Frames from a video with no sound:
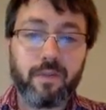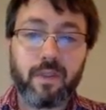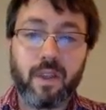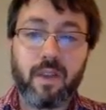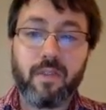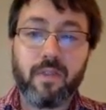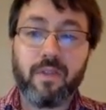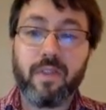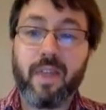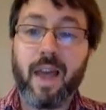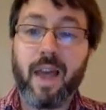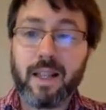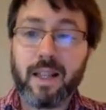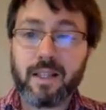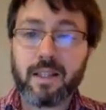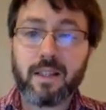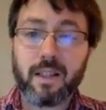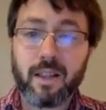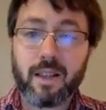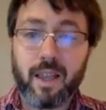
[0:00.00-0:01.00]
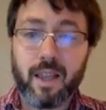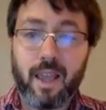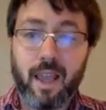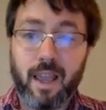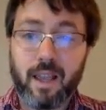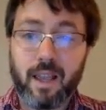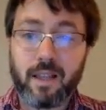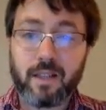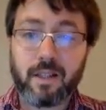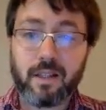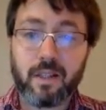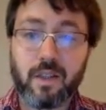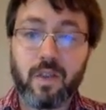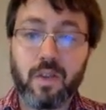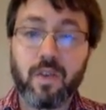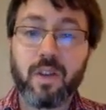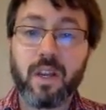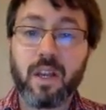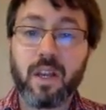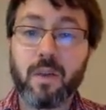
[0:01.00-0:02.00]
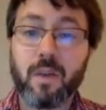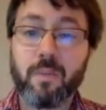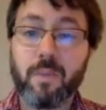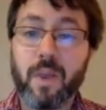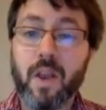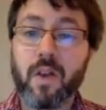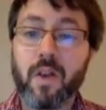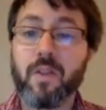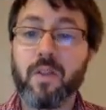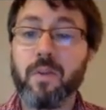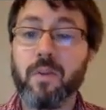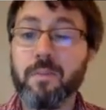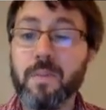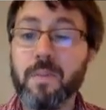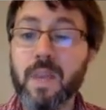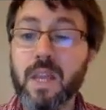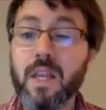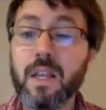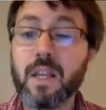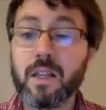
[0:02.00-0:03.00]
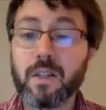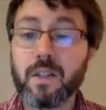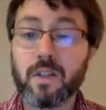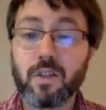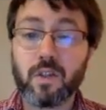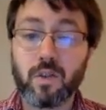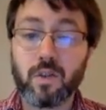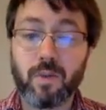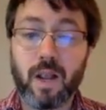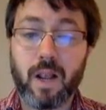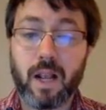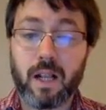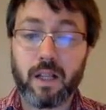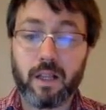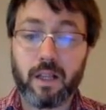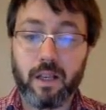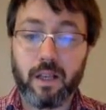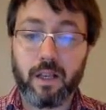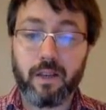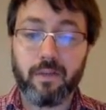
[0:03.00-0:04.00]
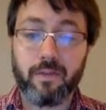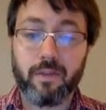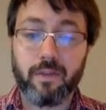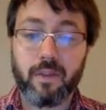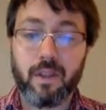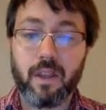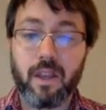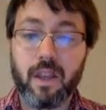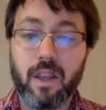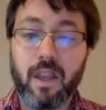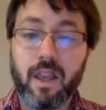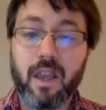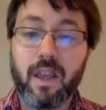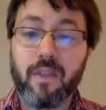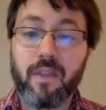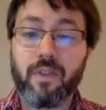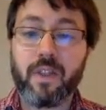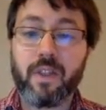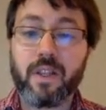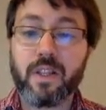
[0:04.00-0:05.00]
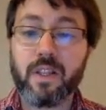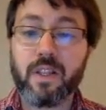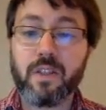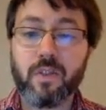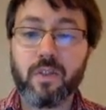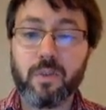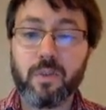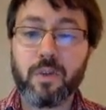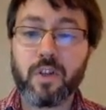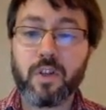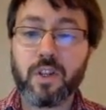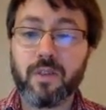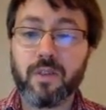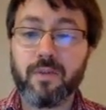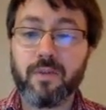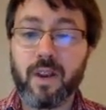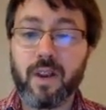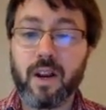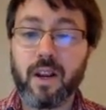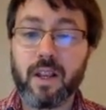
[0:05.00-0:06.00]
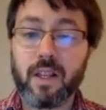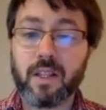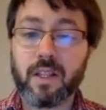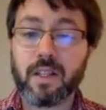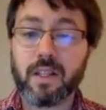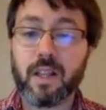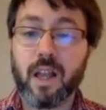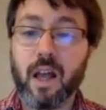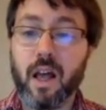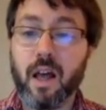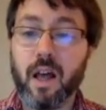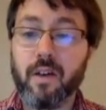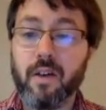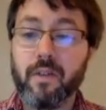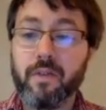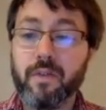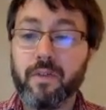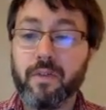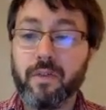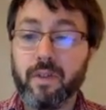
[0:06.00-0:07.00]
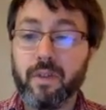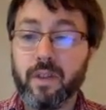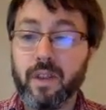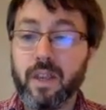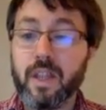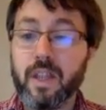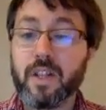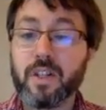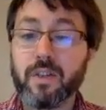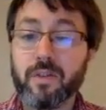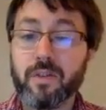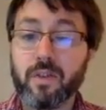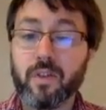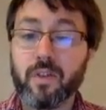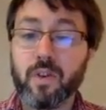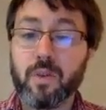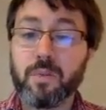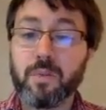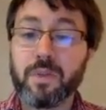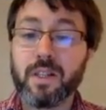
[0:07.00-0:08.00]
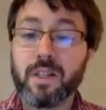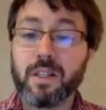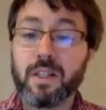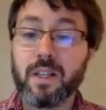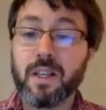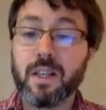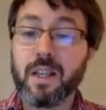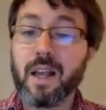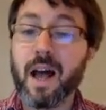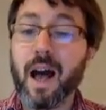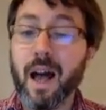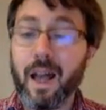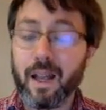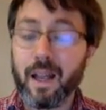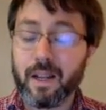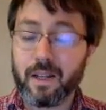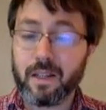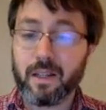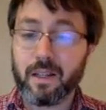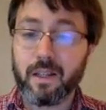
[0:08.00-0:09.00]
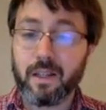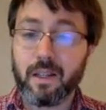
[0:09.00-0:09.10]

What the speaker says: if that's the case, you can compare the medians directly. If the distribution and variance of each of the groups is not